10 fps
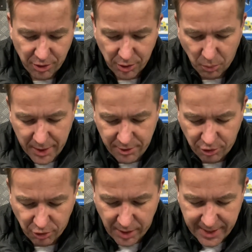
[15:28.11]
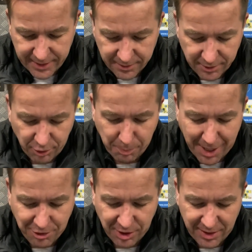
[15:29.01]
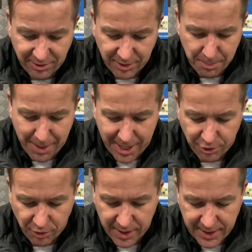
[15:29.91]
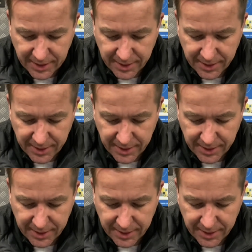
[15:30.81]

the windscreen, the splashes, the battery,